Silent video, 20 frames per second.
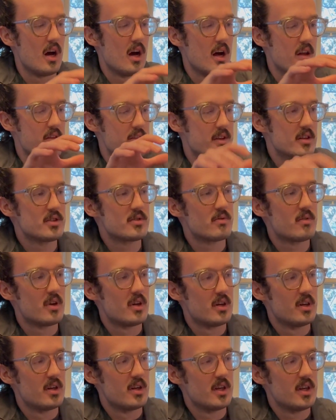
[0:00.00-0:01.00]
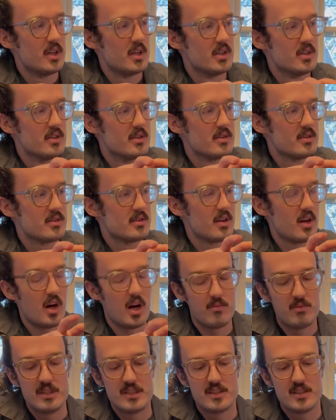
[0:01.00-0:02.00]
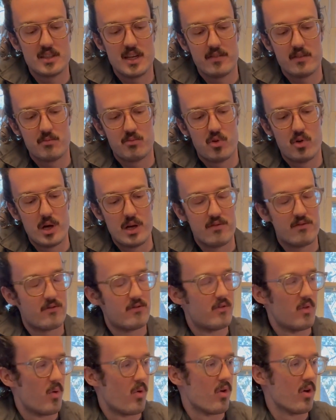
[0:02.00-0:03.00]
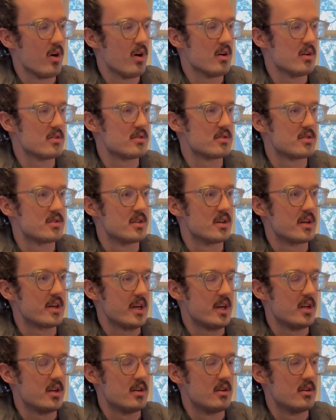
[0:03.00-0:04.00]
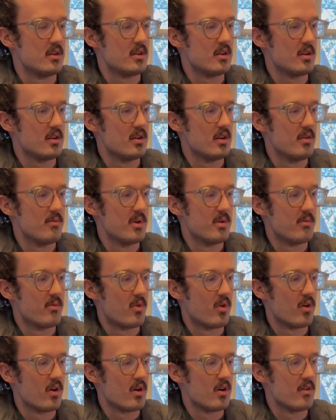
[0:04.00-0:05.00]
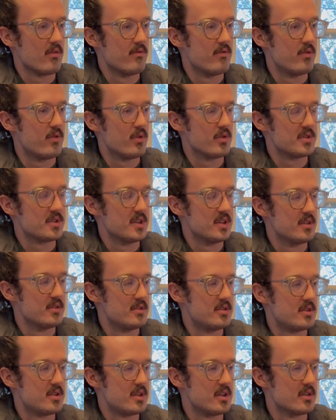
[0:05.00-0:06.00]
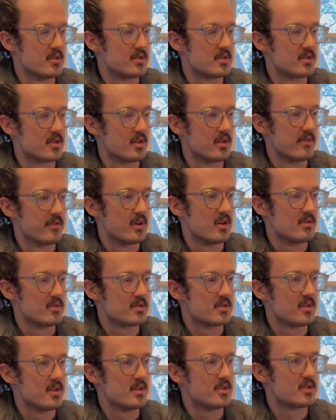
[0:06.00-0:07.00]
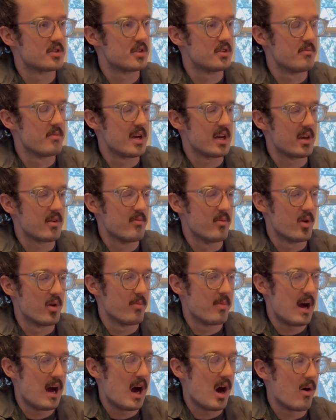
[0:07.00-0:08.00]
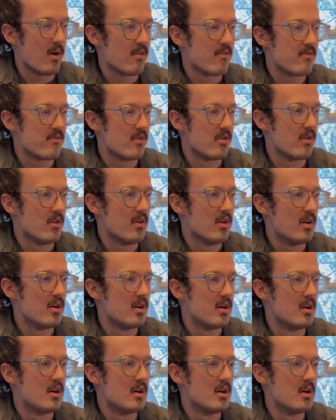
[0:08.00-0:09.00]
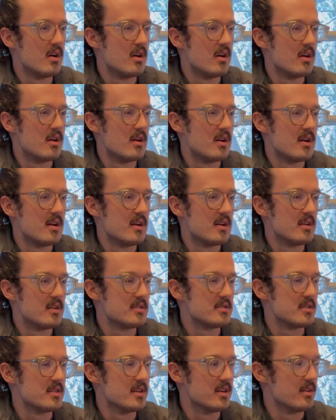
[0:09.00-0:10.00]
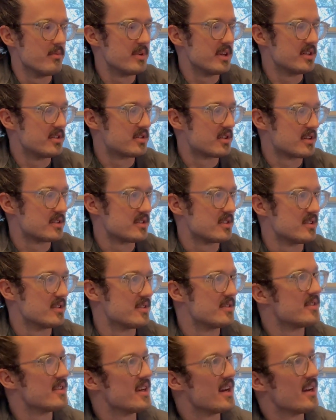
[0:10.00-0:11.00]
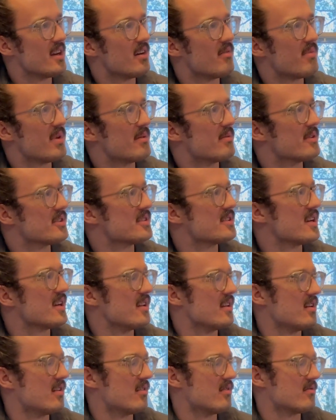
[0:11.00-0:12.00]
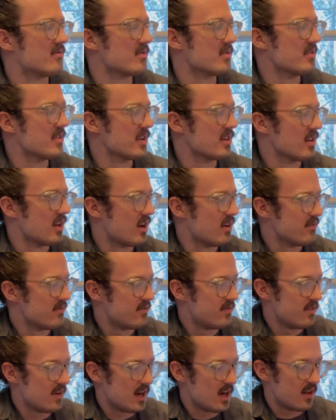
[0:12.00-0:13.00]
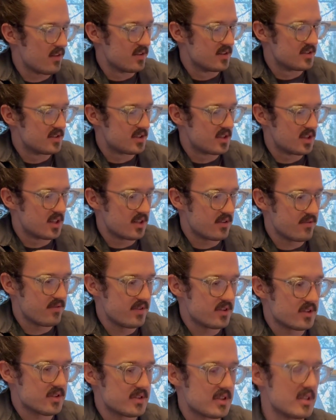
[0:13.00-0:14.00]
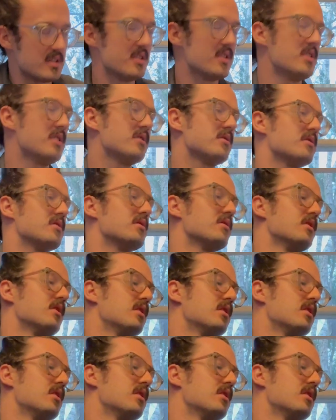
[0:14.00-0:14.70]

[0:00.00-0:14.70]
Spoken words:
This one is up at 7.4, so you're getting a little bit more voltage to your servo, so it should make it more powerful. So it'll be interesting to see. I know people say they don't really love how the steering feels on this,